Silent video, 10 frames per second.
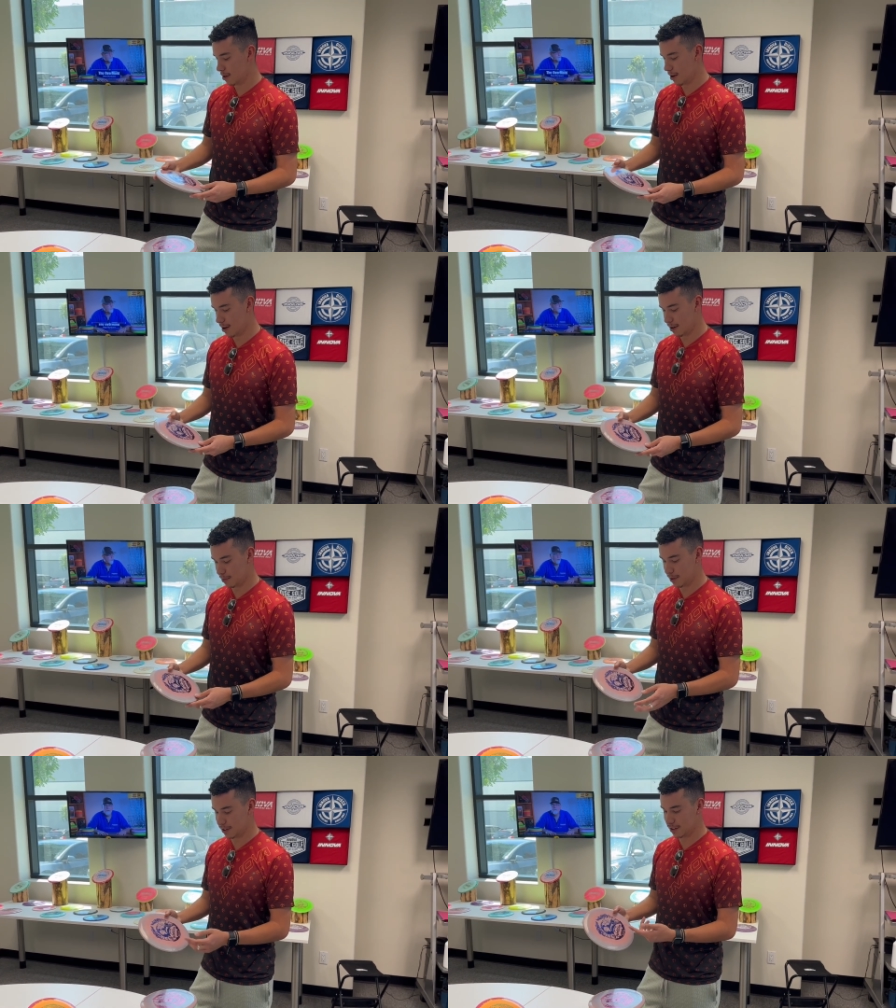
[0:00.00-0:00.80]
And
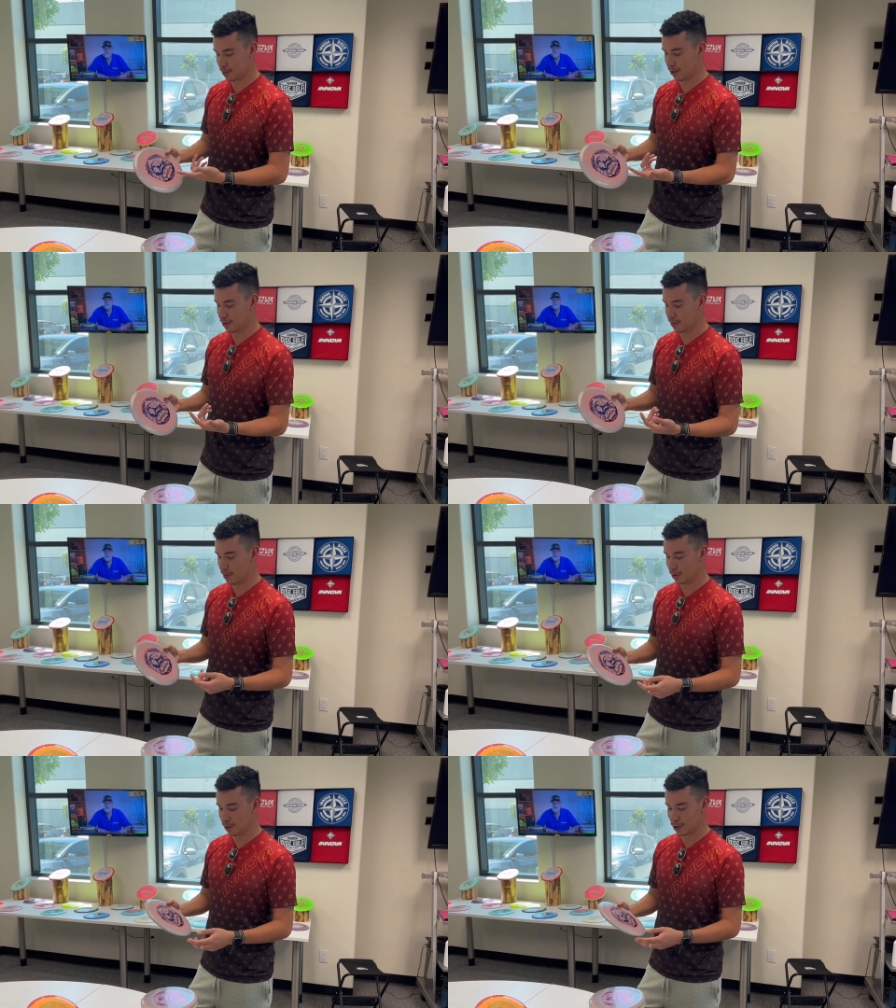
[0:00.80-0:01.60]
plus it supports
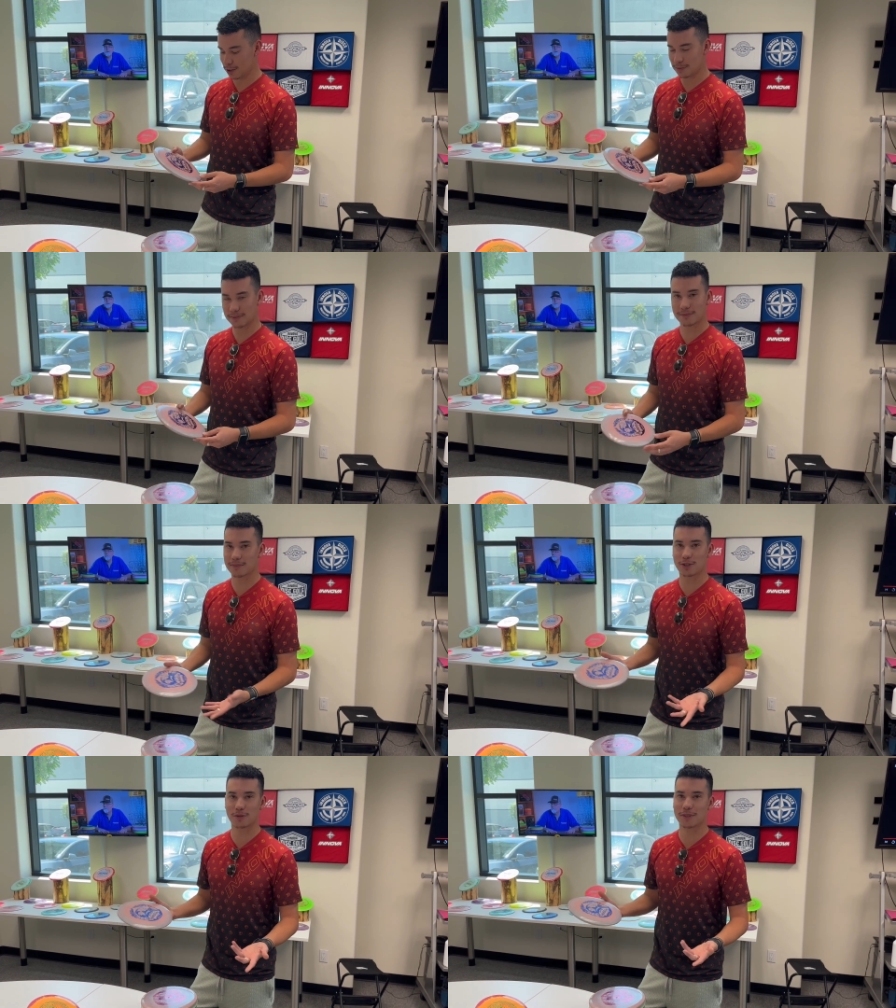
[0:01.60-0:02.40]
Revolution,
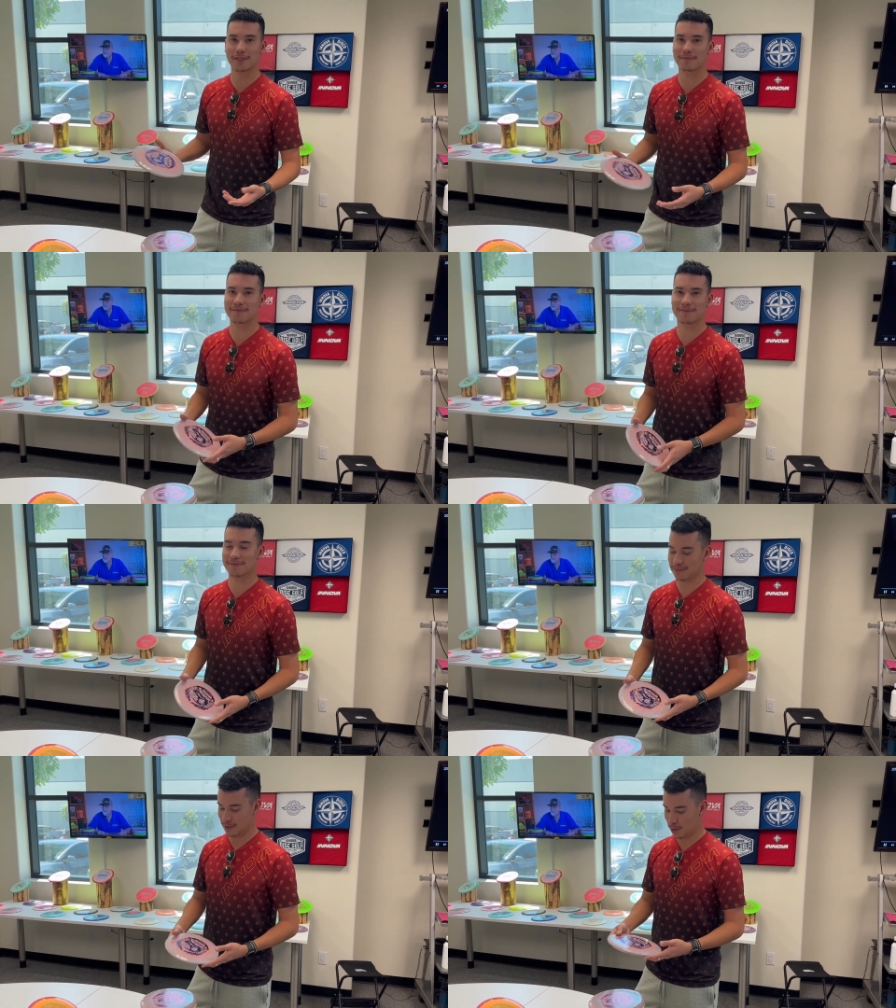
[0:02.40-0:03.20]
which I mean,
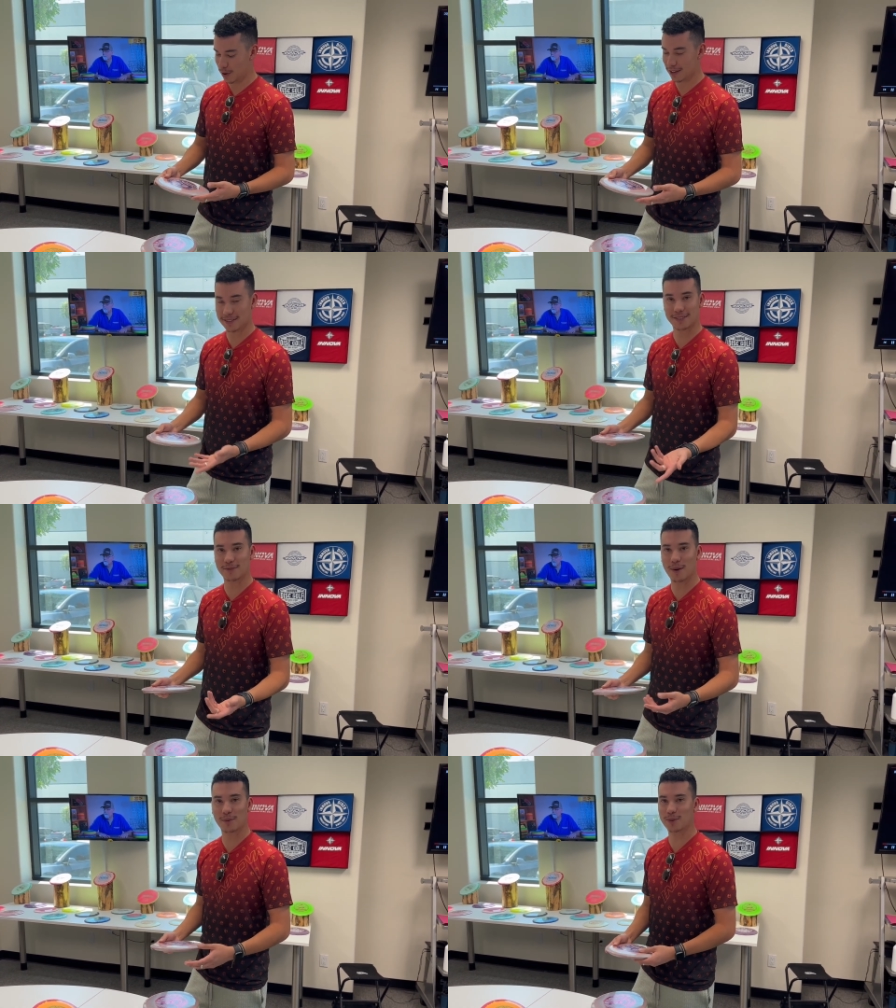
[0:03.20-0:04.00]
Westland and
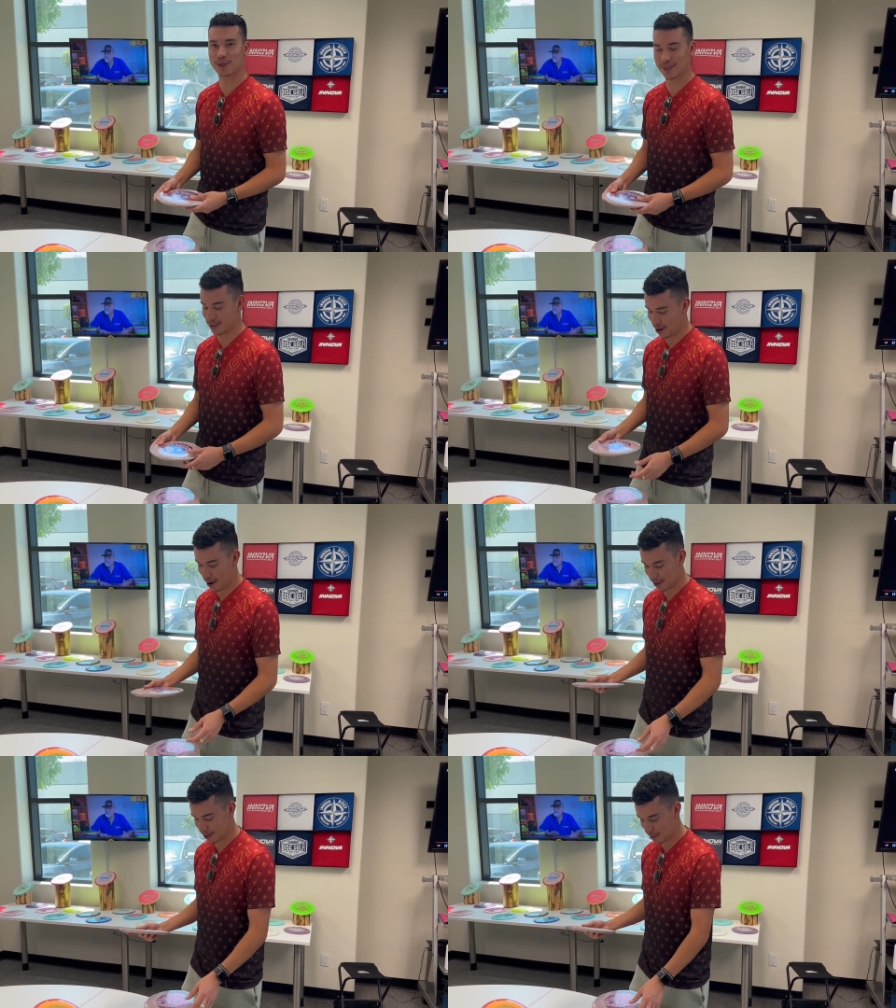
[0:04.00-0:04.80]
Revolution is
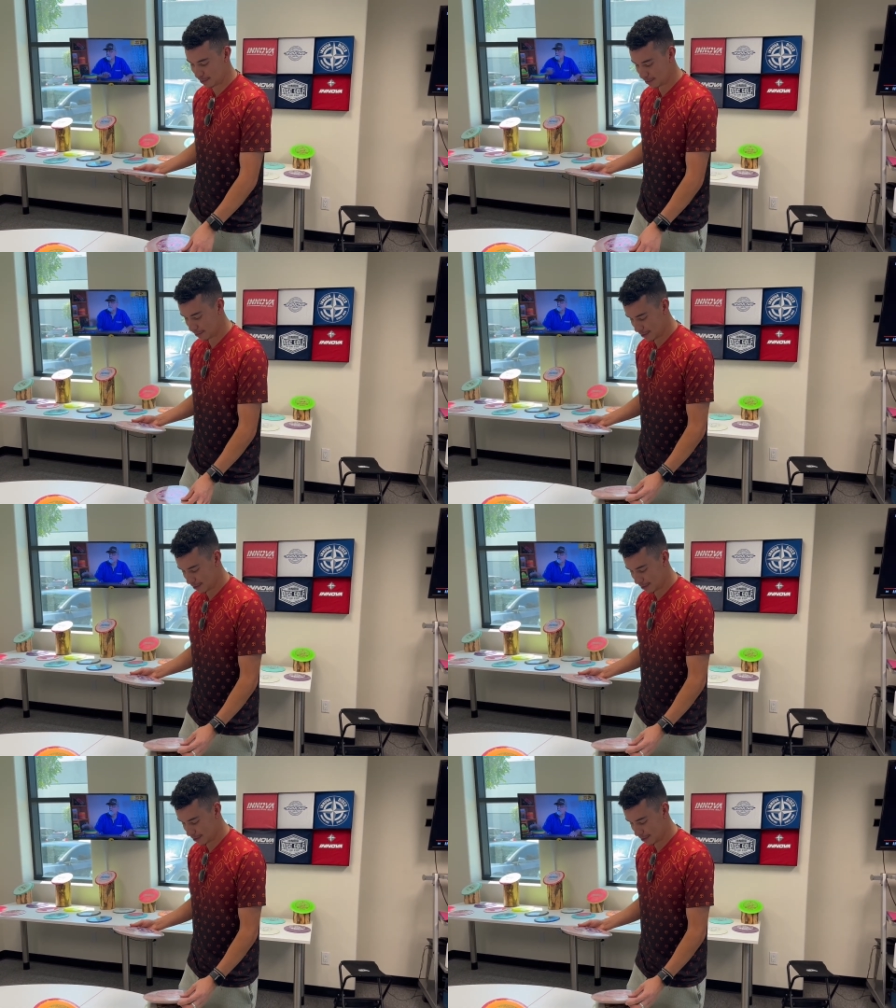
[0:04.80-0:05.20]
awesome.